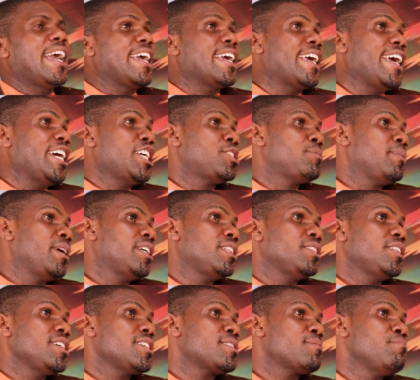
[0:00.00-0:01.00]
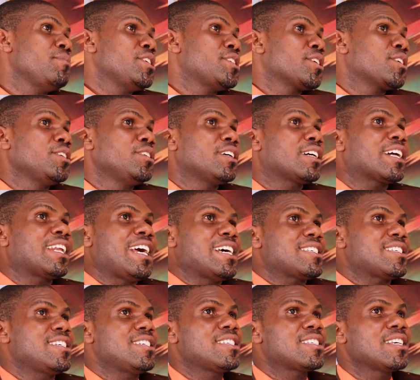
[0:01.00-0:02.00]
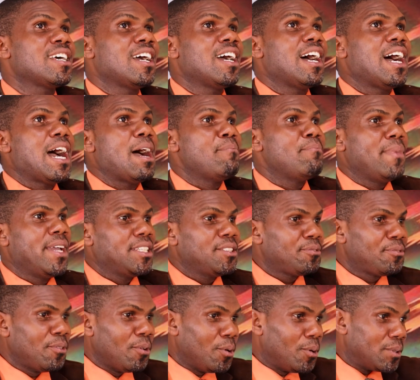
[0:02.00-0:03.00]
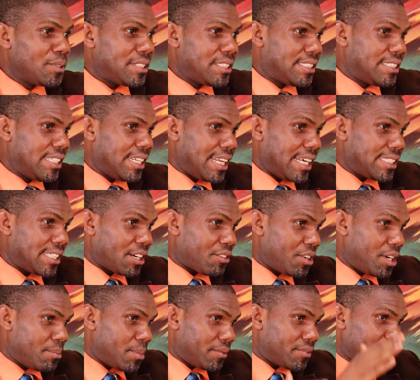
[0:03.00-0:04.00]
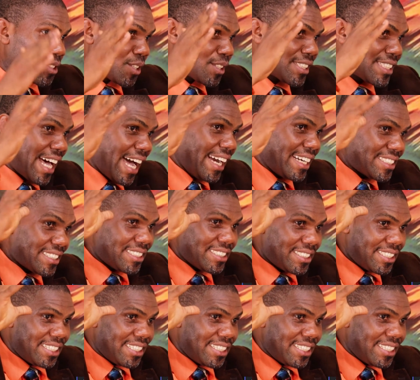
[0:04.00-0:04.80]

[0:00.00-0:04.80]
engagement, these musical classes are meant for the cream of the society,